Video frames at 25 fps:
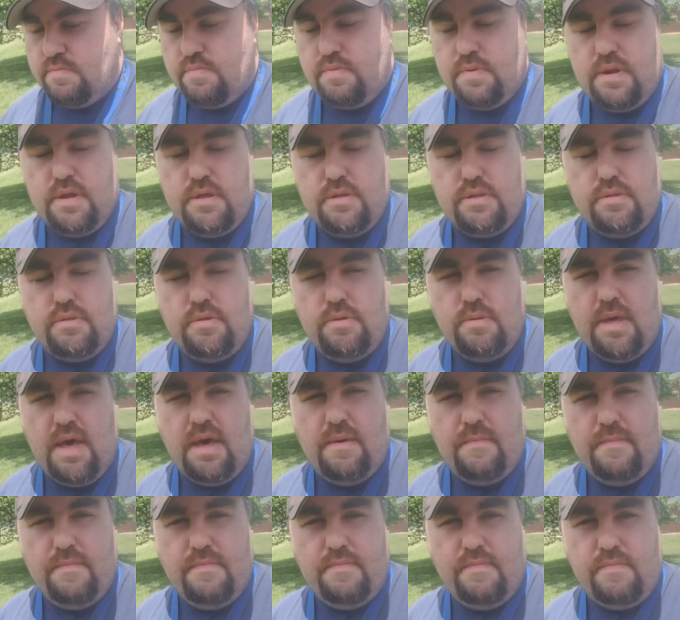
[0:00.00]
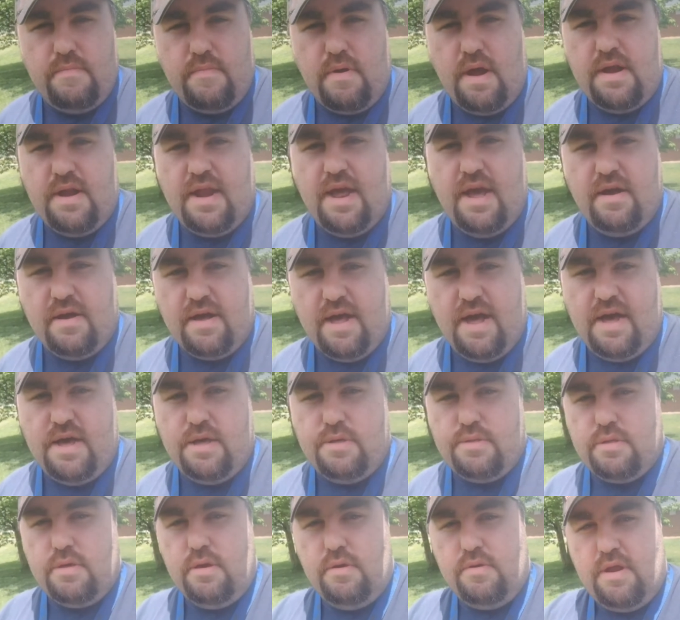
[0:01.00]
but let's do that right now,
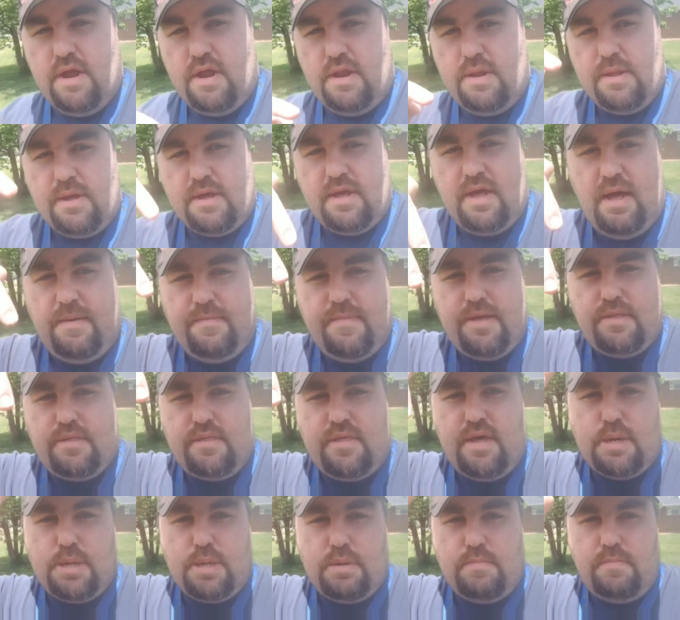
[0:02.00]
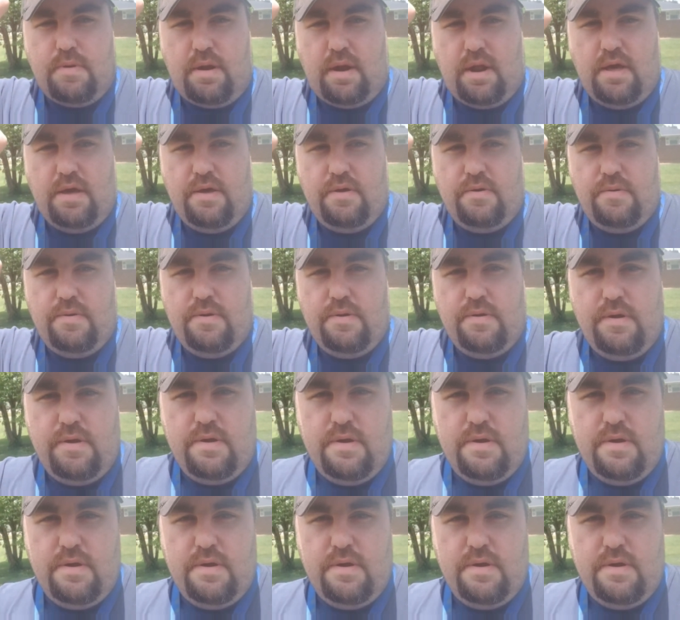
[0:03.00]
guys. Go down in the comment section below.